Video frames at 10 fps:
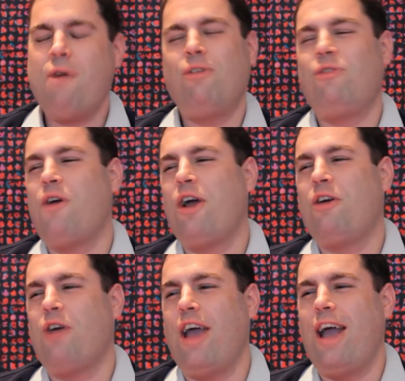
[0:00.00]
That was
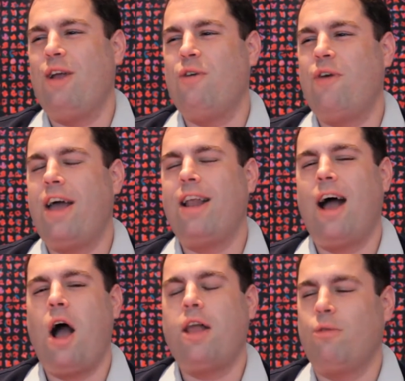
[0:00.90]
very creative, and
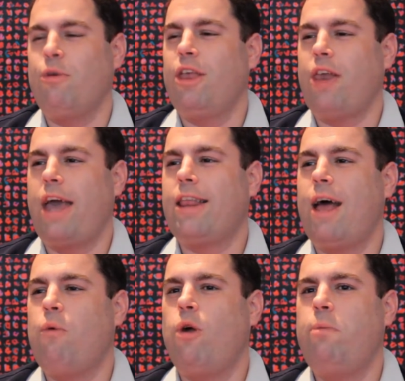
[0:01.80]
I really liked
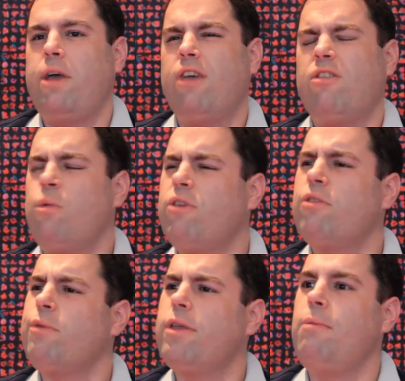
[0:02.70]
that one because it
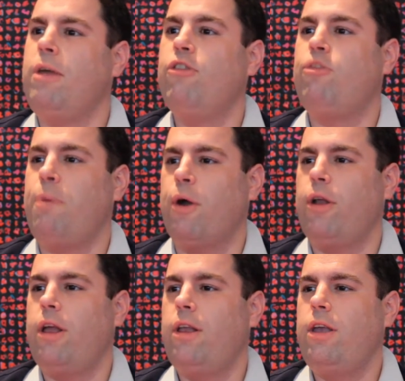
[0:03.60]
wasn't really
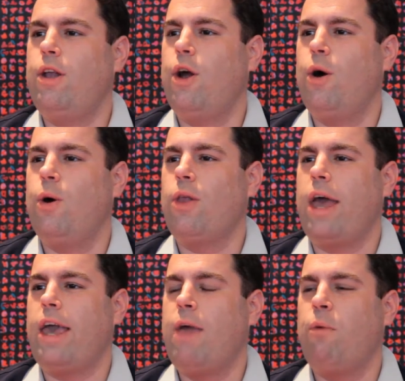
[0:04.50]
mean-spirited, you know?
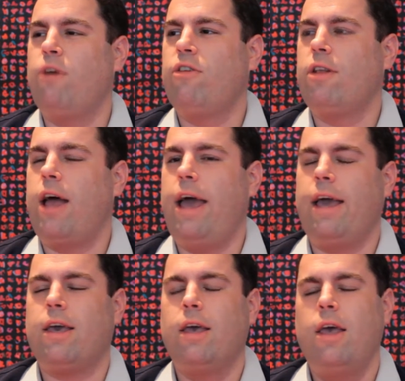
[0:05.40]
Like, it wasn't
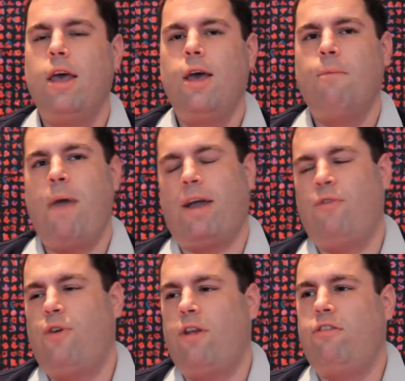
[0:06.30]
like
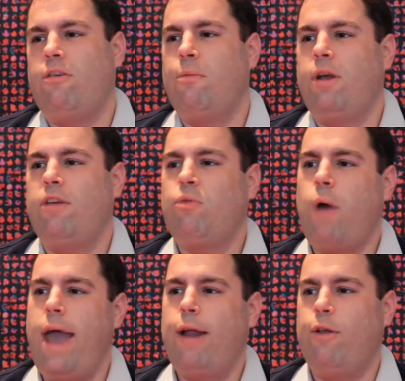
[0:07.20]
making fun of somebody's
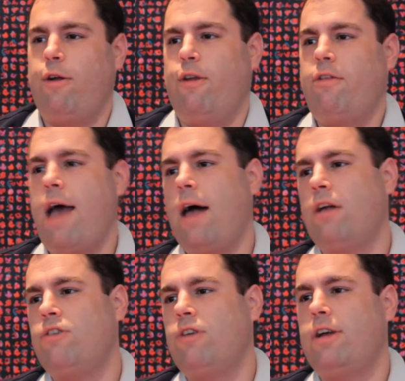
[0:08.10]
weight or their
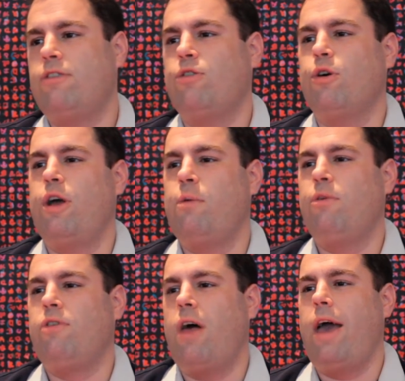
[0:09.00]
intelligence, or it
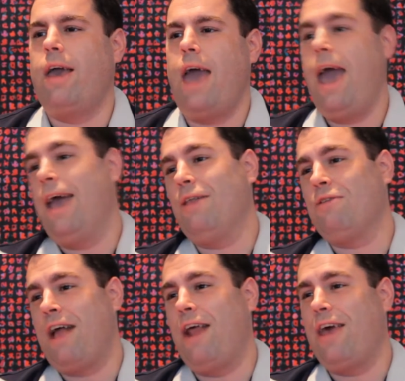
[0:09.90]
was like, hey, it
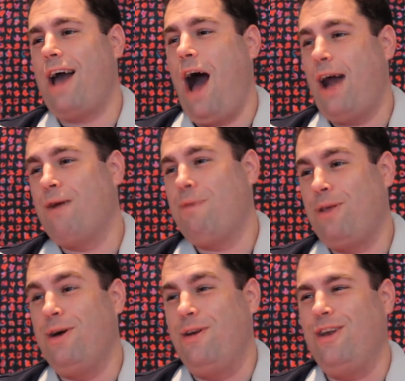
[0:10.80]
looks kind of like a hot air
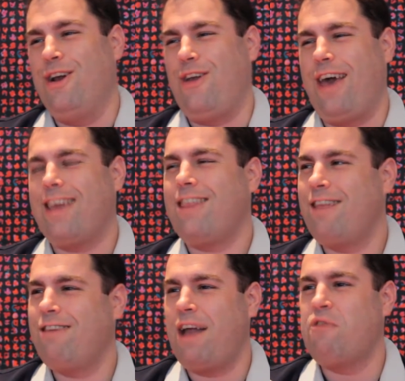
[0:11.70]
balloon, you know? Like,
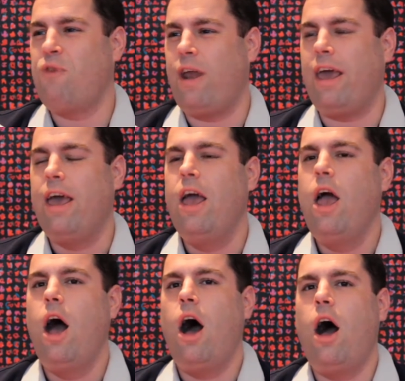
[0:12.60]
that's kind of funny.
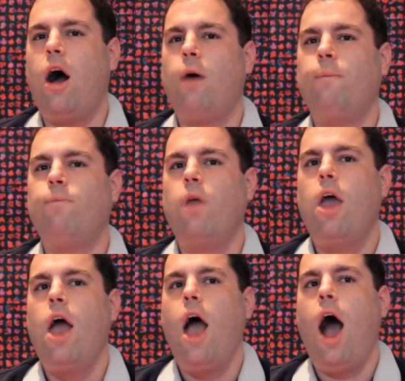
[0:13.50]
I
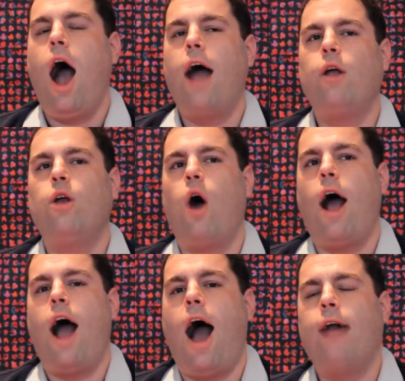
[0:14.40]
don't know.